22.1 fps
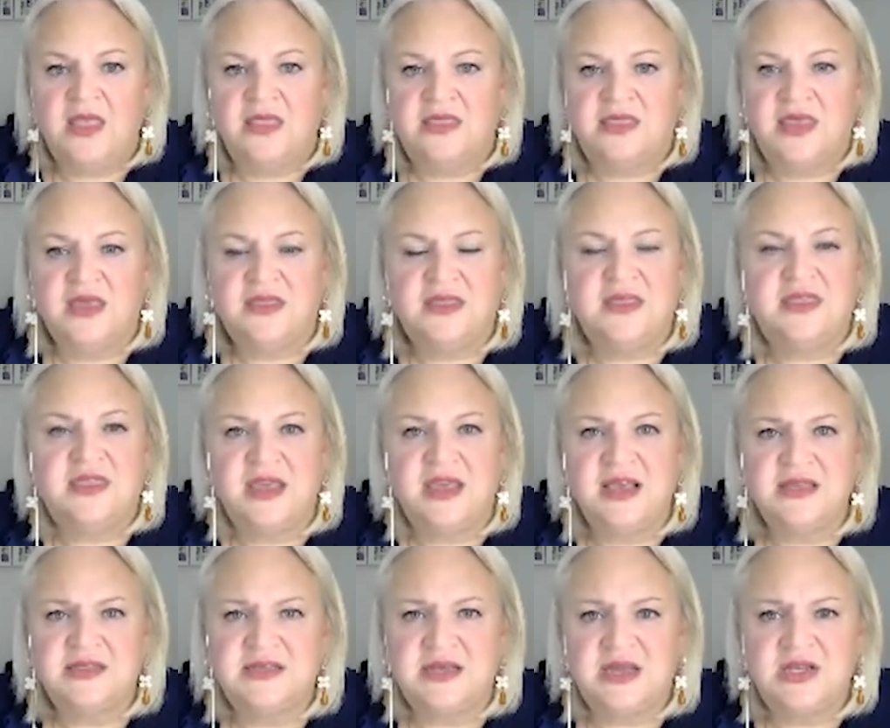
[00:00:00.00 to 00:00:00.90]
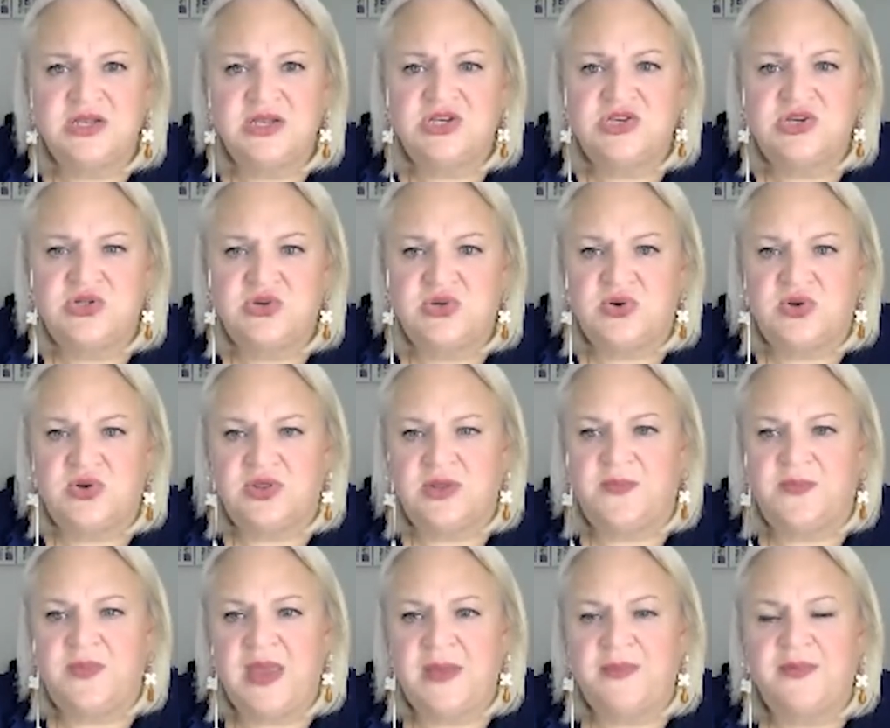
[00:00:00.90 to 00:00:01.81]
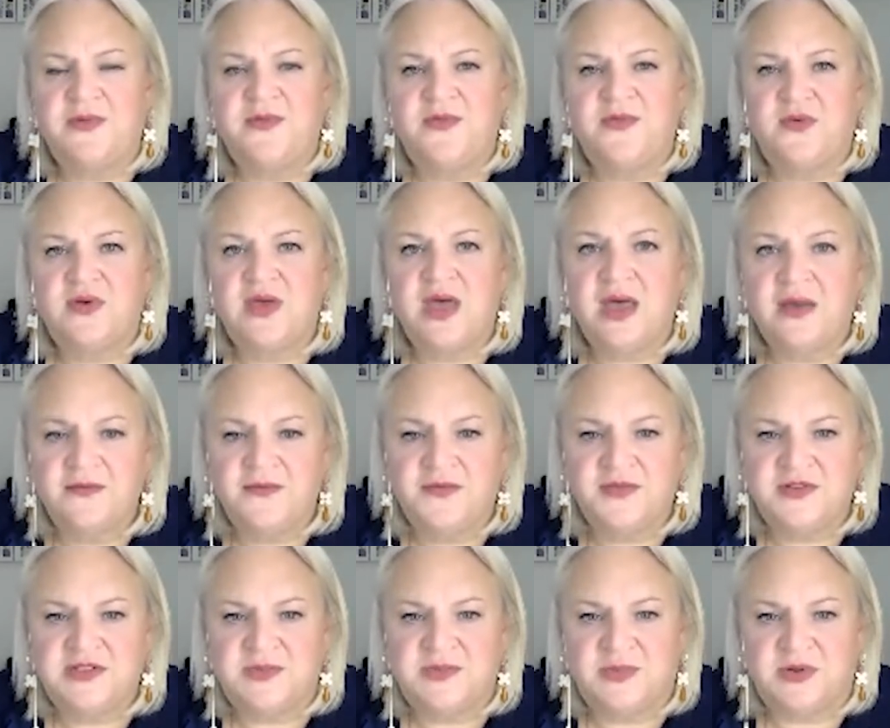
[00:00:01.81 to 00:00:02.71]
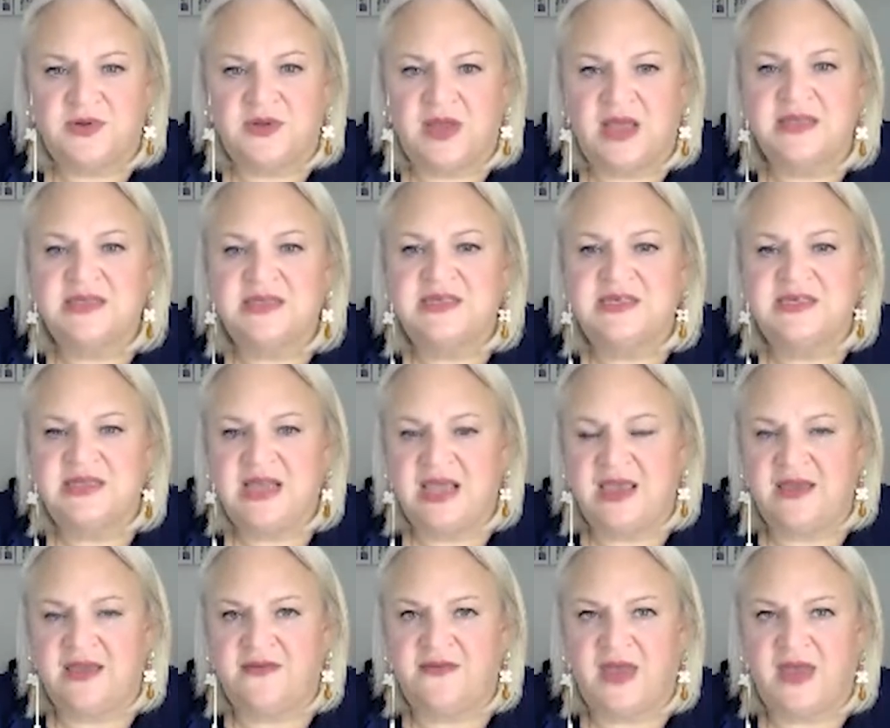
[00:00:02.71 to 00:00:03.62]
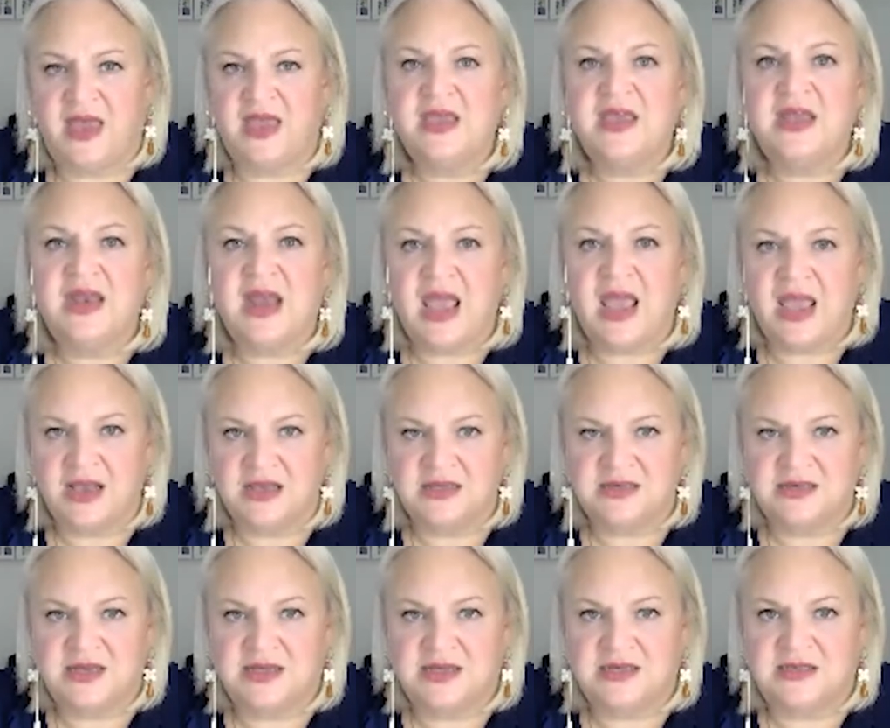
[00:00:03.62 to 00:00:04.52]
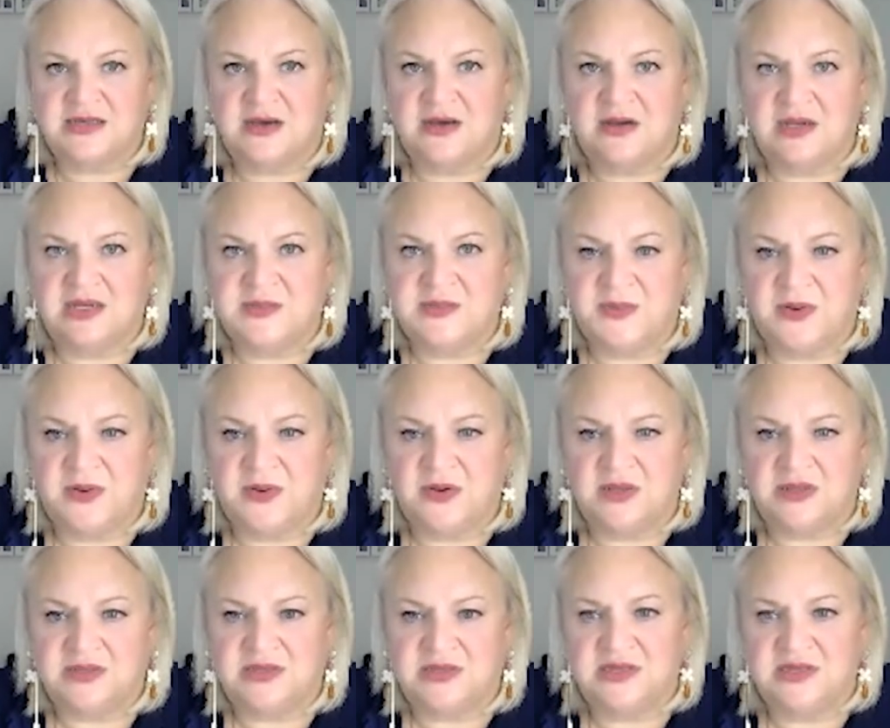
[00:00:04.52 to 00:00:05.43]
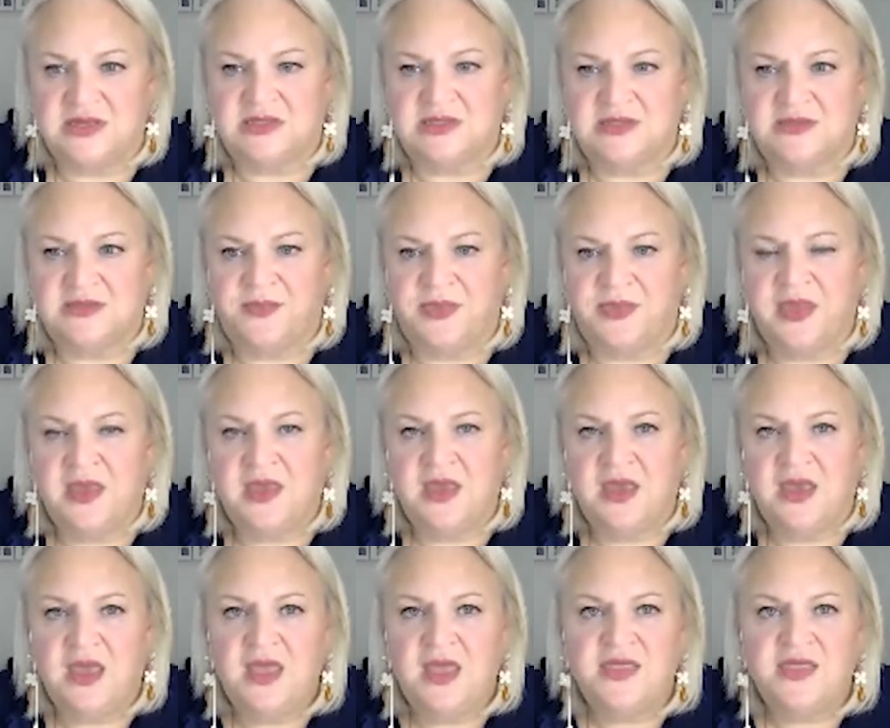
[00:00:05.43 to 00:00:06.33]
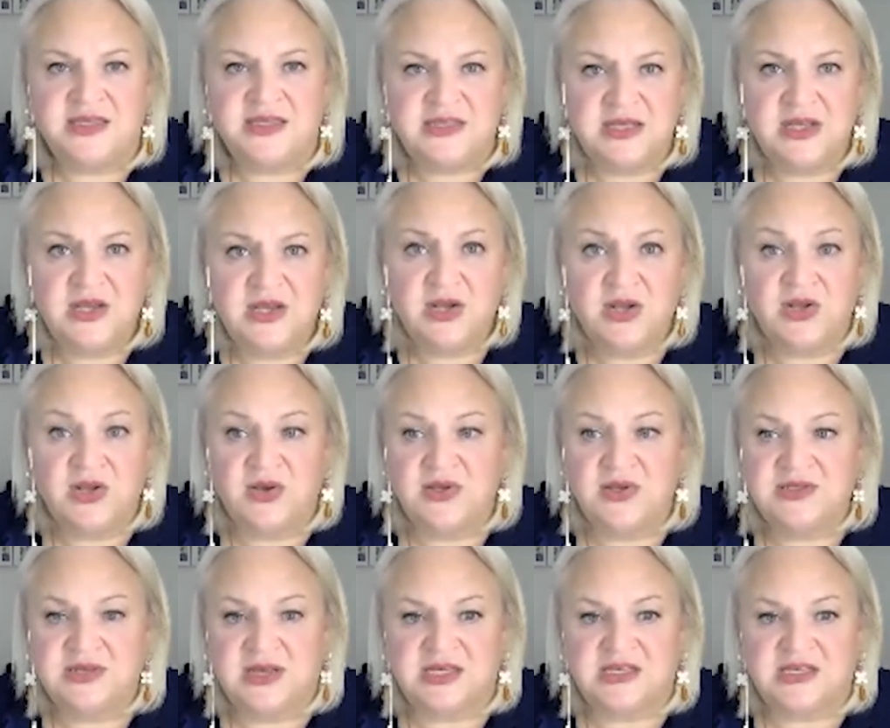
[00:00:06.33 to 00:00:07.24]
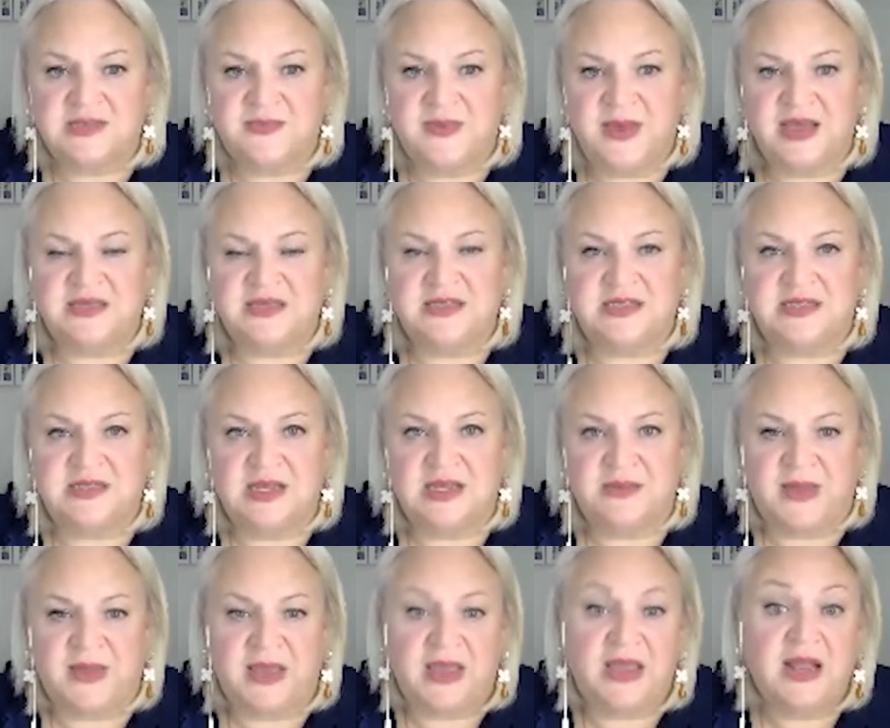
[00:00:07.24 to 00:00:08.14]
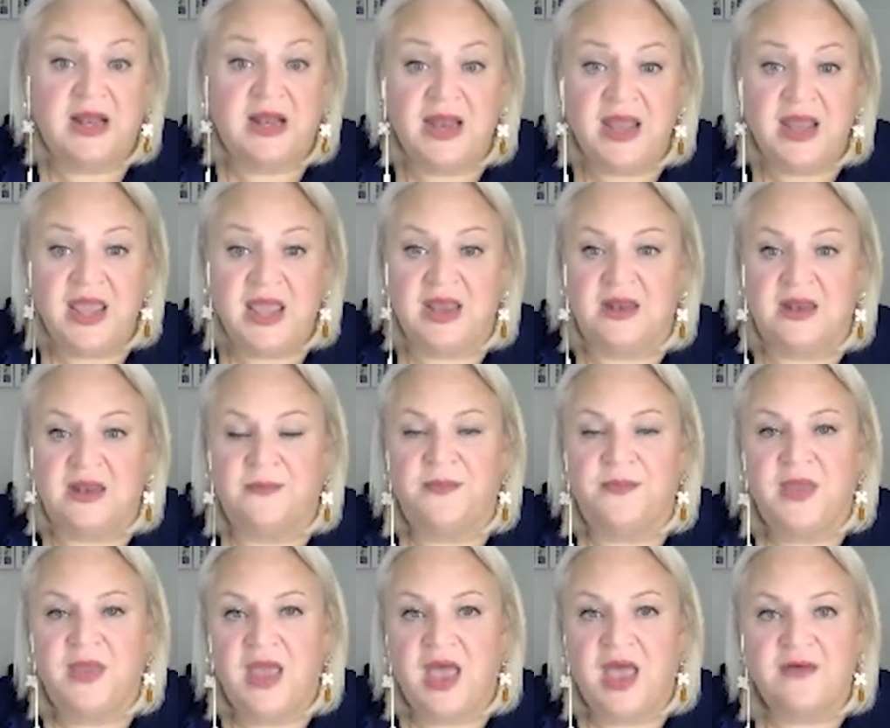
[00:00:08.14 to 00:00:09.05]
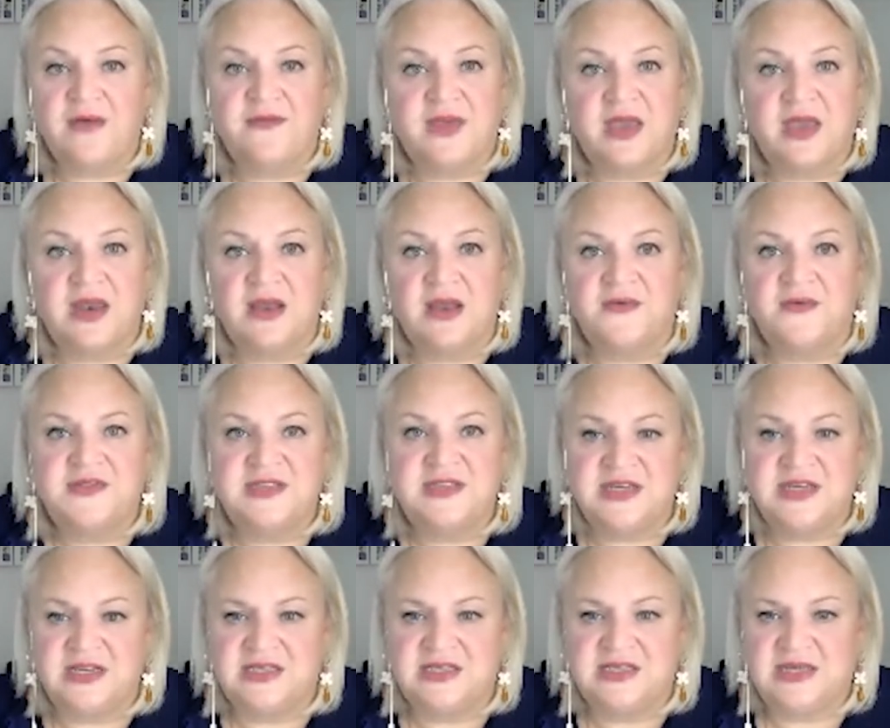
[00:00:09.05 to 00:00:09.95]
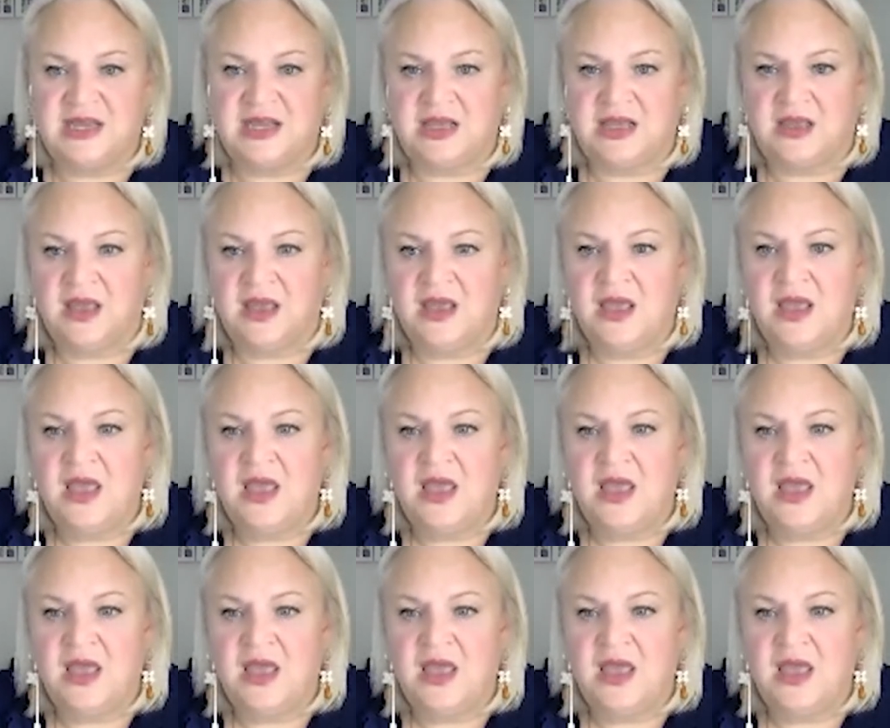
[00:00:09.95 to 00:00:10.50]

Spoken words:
They're the things that ensure that people feel comfortable and safe and can access our experiences. This includes our spaces being clean, having enough seating,